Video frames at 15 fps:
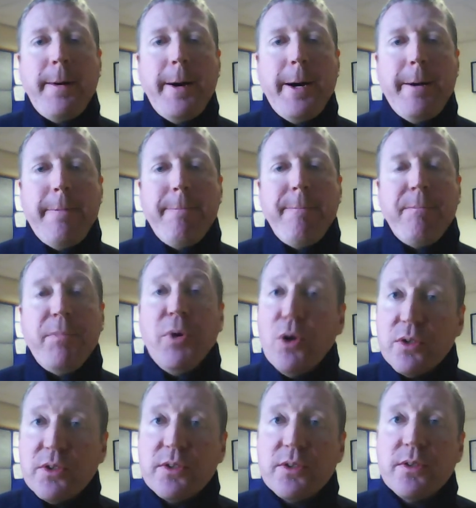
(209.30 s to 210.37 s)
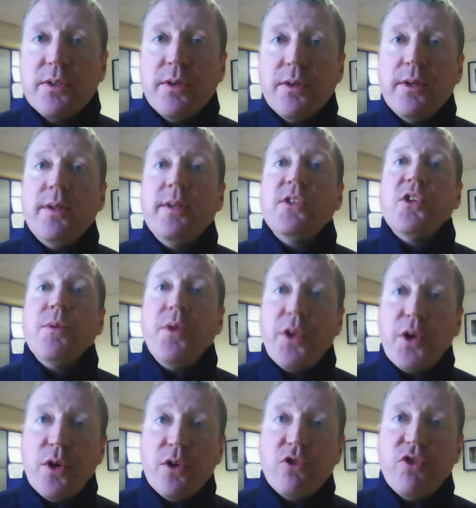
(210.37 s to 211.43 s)
But in some
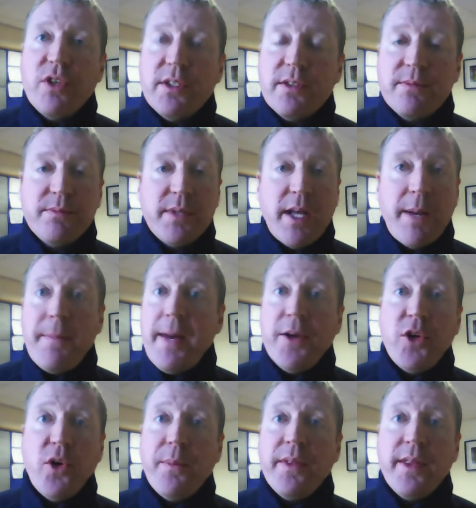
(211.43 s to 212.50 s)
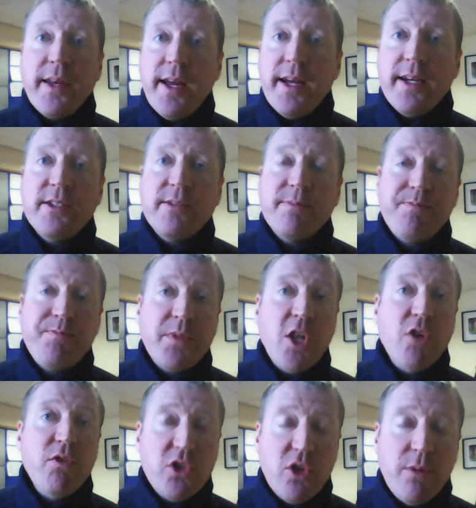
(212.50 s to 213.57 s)
other countries that might not be the case.
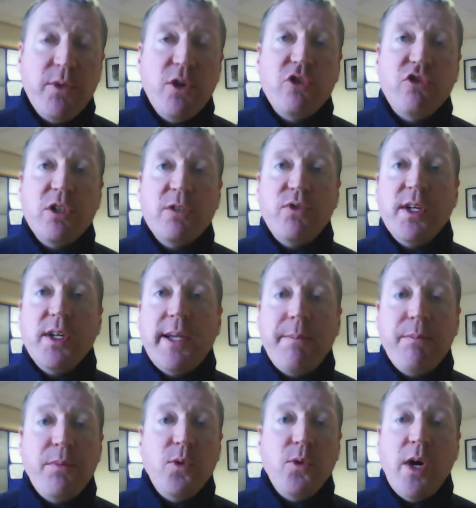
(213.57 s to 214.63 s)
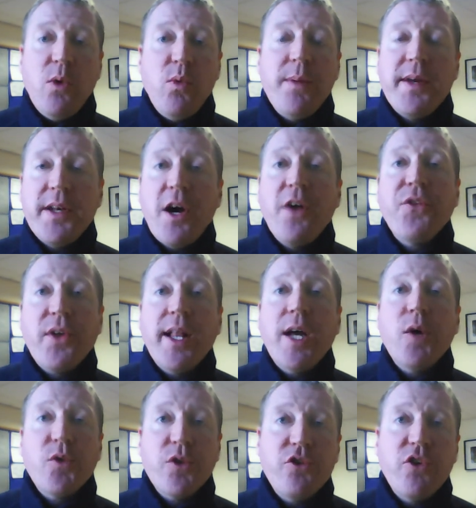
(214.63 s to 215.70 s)
There are some countries, for example, where women aren't
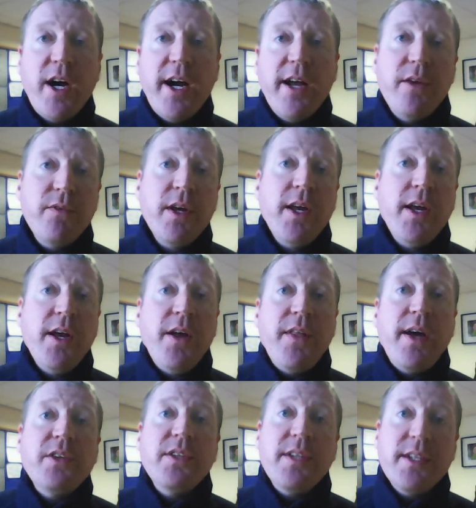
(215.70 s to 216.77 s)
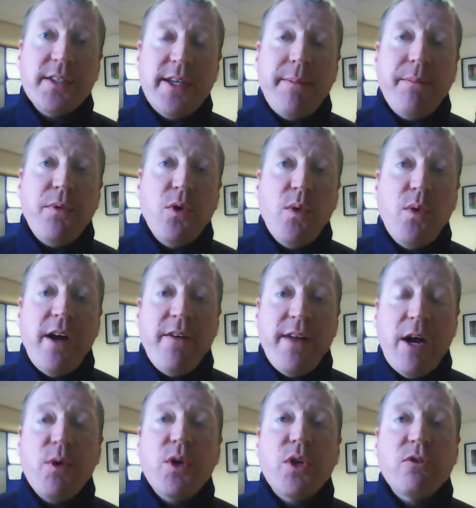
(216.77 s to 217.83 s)
allowed to drive. That's an example where in
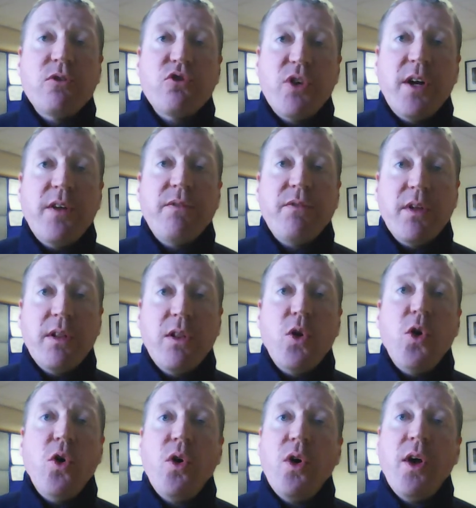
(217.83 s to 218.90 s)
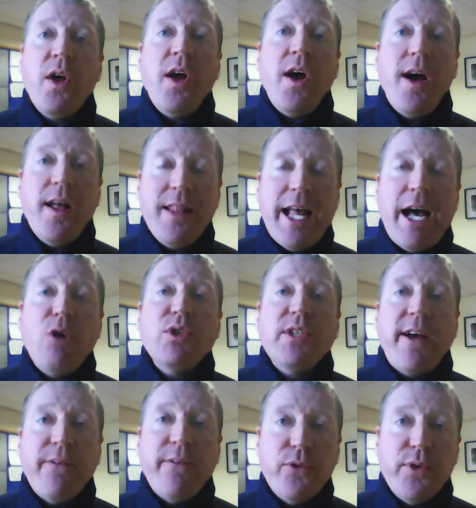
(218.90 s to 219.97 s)
our country the law allows
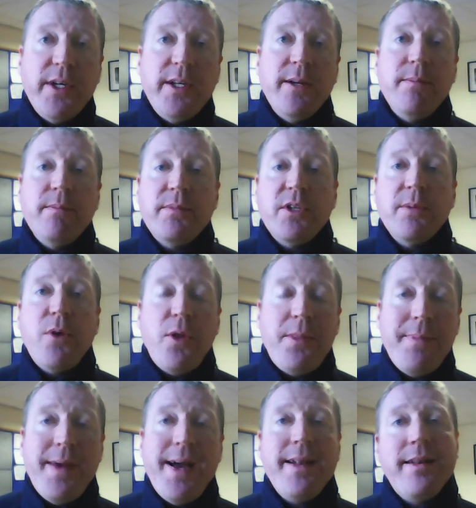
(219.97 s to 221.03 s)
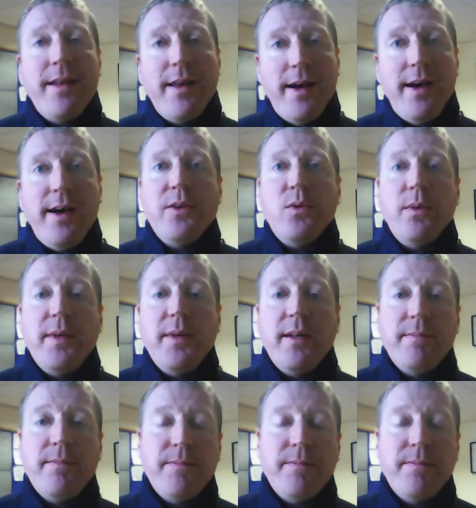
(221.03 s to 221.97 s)
that freedom to both men and women.